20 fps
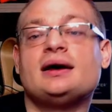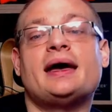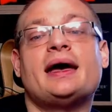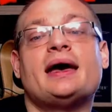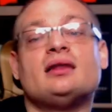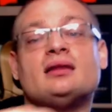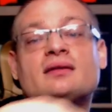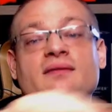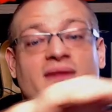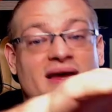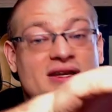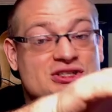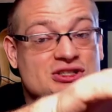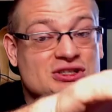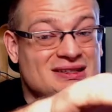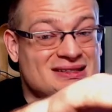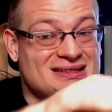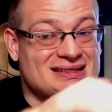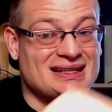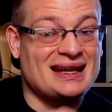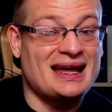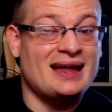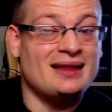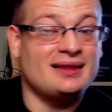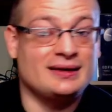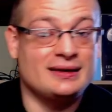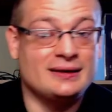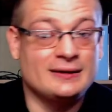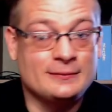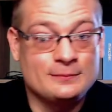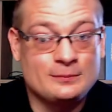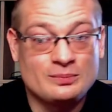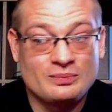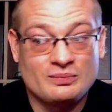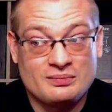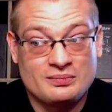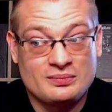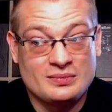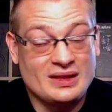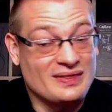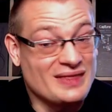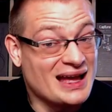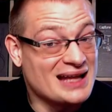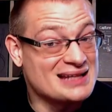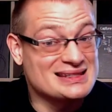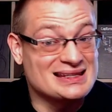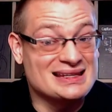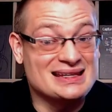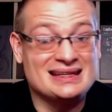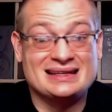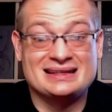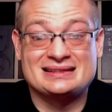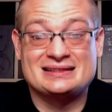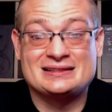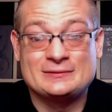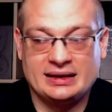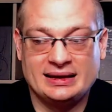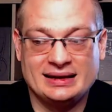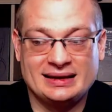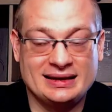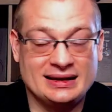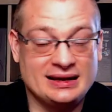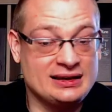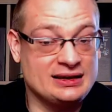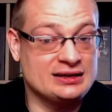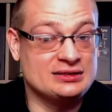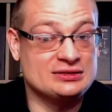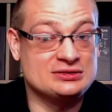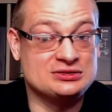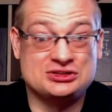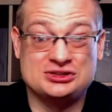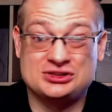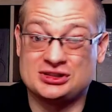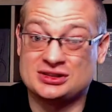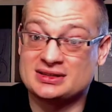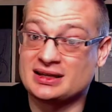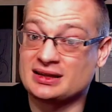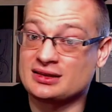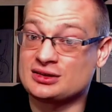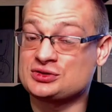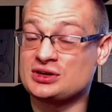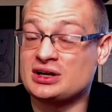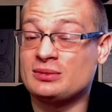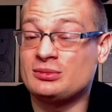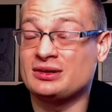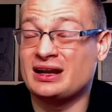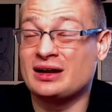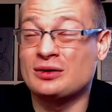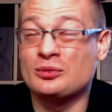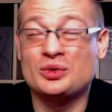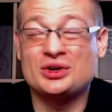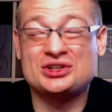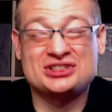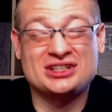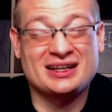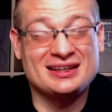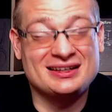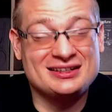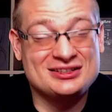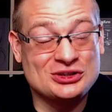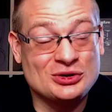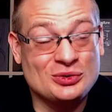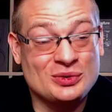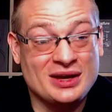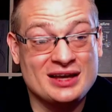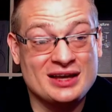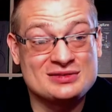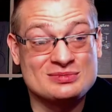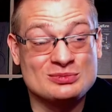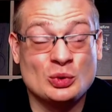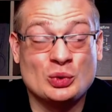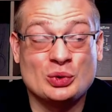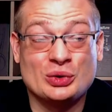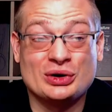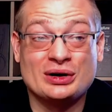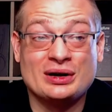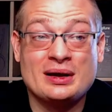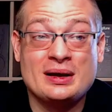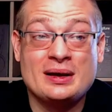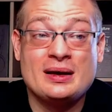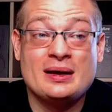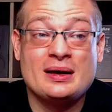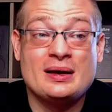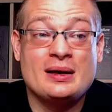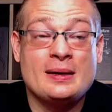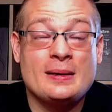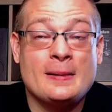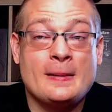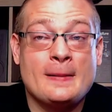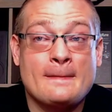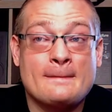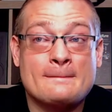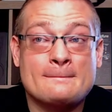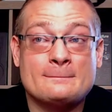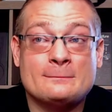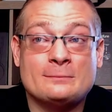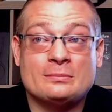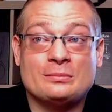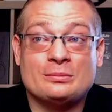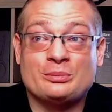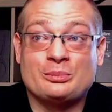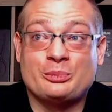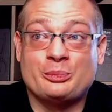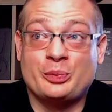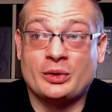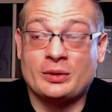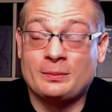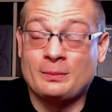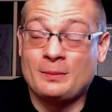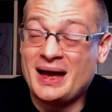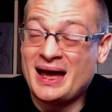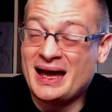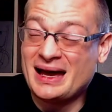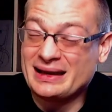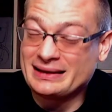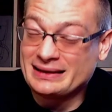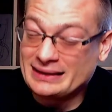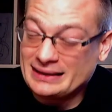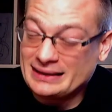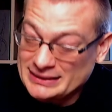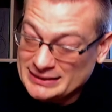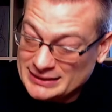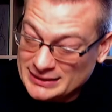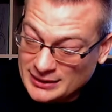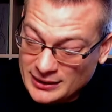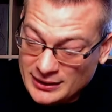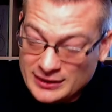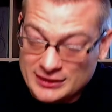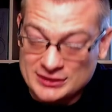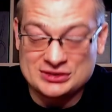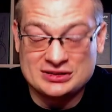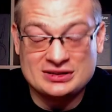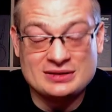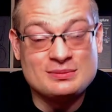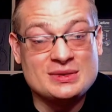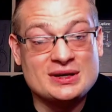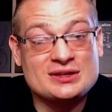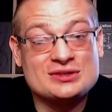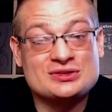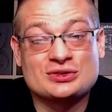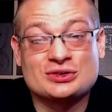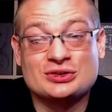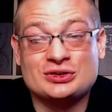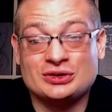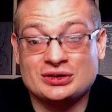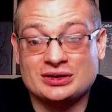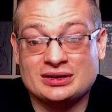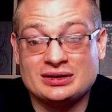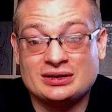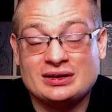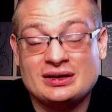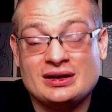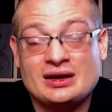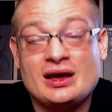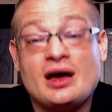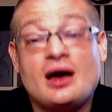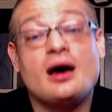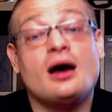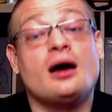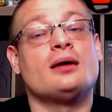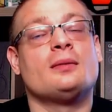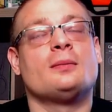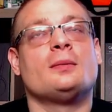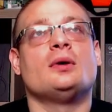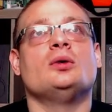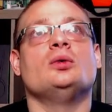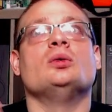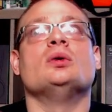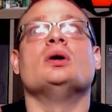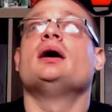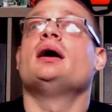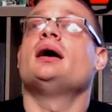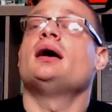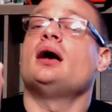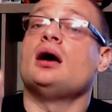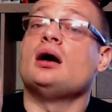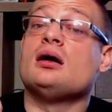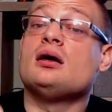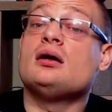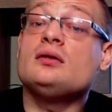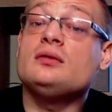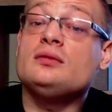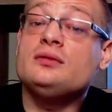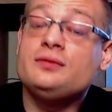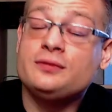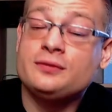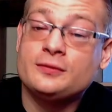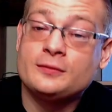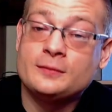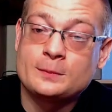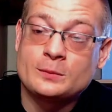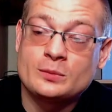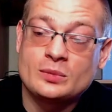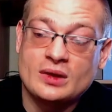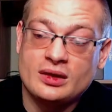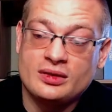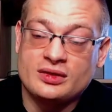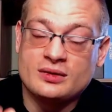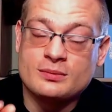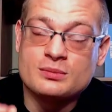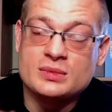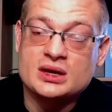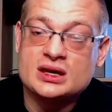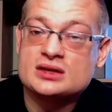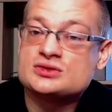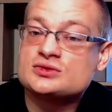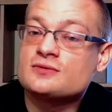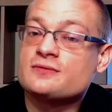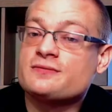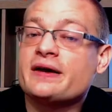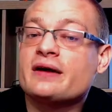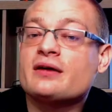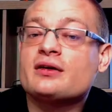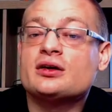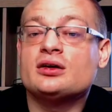elevation in tonality. That's it. And again, just like the treble, and I wish I could showcase more, but my gosh, the mids are good. The mids are very